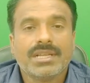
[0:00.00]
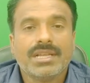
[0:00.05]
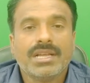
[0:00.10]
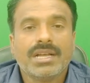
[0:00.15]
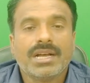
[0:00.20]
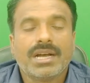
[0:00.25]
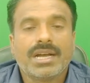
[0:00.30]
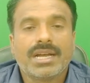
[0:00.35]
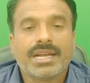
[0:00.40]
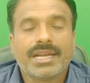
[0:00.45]

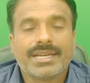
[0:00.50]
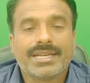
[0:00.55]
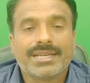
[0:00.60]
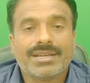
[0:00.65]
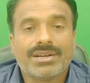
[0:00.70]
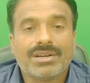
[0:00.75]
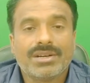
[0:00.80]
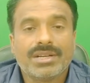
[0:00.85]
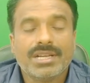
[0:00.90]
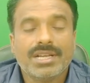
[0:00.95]
And
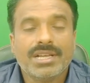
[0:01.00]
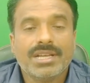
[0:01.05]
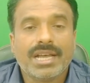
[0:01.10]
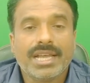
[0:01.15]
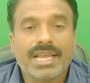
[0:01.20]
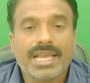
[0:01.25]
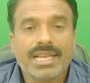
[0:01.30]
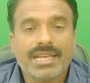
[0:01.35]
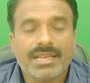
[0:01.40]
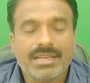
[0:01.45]

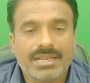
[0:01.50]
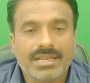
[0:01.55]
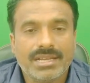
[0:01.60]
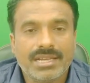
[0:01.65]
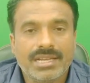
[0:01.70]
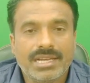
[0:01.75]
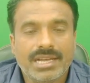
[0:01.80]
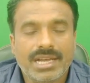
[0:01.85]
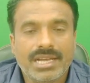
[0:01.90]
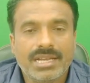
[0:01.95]

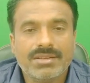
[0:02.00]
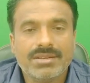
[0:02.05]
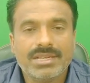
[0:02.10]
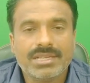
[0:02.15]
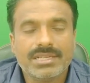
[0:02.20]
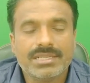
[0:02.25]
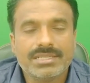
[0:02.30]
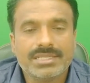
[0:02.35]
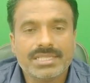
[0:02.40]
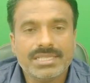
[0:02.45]
I'll
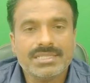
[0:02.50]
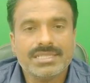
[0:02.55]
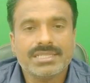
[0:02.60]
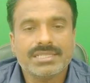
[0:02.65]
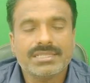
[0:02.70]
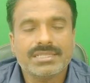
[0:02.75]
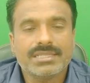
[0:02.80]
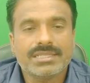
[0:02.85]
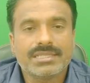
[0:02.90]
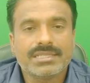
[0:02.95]
just
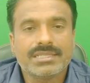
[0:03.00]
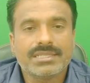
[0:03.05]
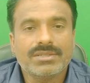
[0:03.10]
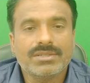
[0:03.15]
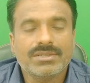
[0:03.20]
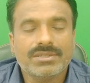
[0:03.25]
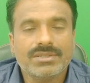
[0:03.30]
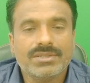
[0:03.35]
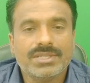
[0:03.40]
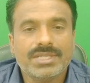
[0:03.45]

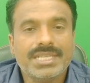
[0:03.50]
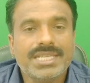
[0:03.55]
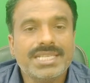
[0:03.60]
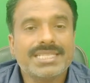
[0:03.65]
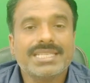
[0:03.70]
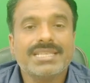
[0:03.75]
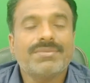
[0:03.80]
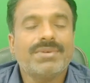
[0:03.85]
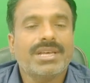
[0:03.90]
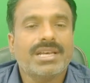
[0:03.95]

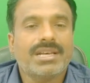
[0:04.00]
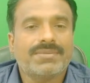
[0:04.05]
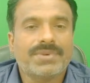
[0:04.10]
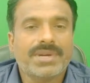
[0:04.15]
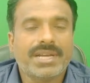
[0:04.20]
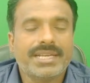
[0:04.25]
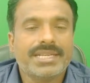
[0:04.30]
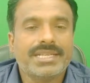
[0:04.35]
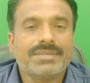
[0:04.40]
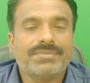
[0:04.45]
easy way of
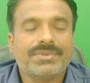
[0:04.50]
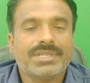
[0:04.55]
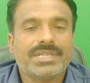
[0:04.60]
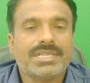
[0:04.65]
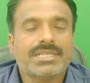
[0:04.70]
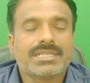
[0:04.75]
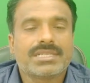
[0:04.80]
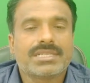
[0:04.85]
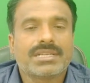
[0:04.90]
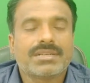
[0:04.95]

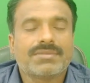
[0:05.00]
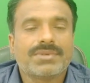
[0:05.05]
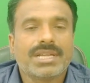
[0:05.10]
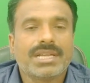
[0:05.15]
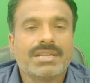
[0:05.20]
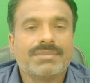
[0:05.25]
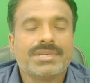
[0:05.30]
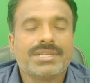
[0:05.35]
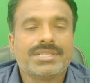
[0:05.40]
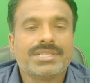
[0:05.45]
identification of
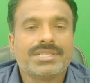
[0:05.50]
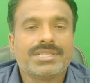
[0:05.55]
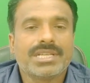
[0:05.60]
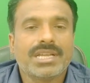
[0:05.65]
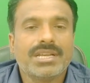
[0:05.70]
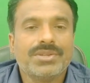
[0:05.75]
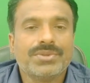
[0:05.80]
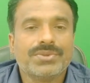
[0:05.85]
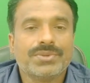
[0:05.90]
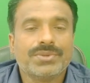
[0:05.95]
liability tell
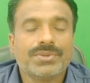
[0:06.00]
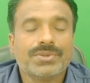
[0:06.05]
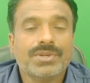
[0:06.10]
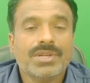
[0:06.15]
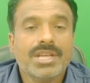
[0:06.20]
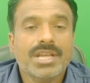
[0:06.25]
you.